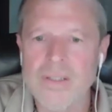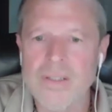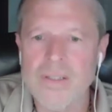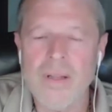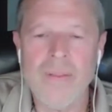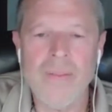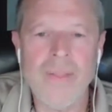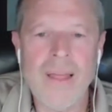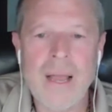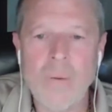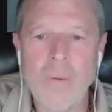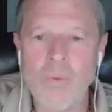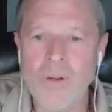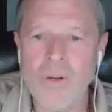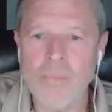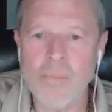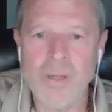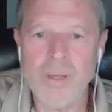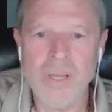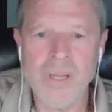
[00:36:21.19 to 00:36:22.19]
And that would
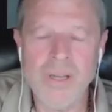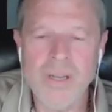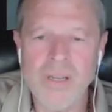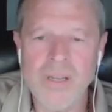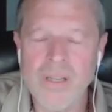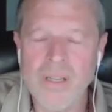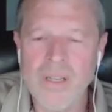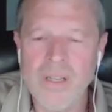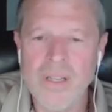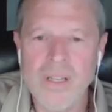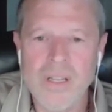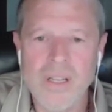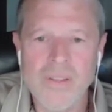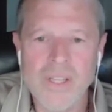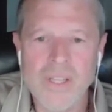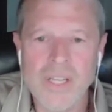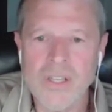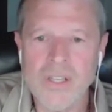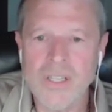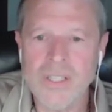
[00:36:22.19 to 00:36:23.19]
have been, they
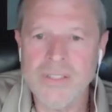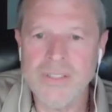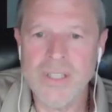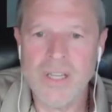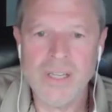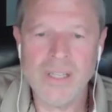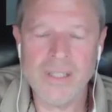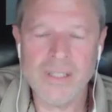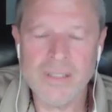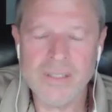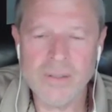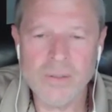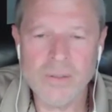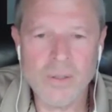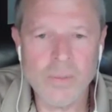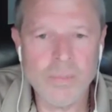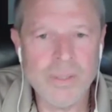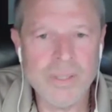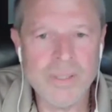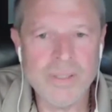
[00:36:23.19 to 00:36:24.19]
could have done it. It would
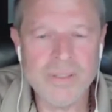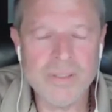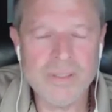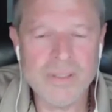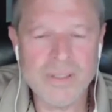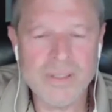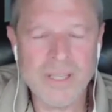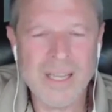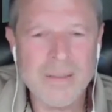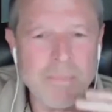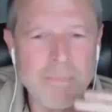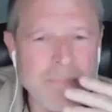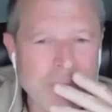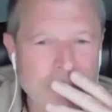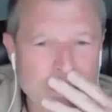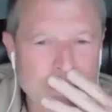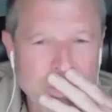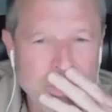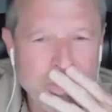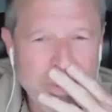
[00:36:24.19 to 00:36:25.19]
have been,
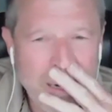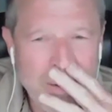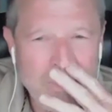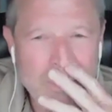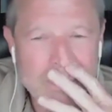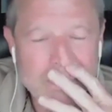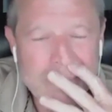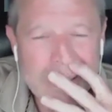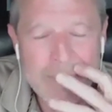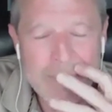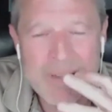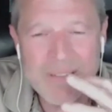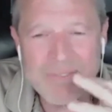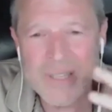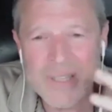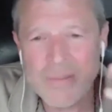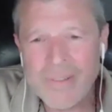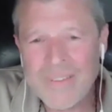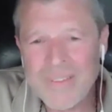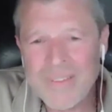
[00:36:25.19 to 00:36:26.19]
it probably would, maybe if they
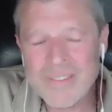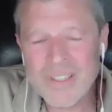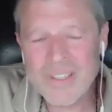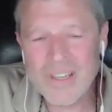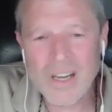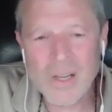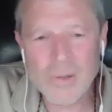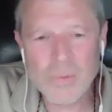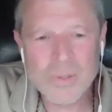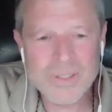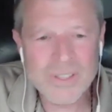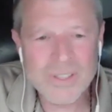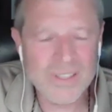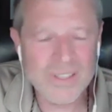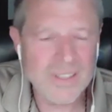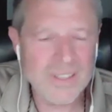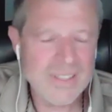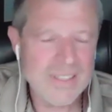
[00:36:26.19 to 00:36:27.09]
would even gone with the,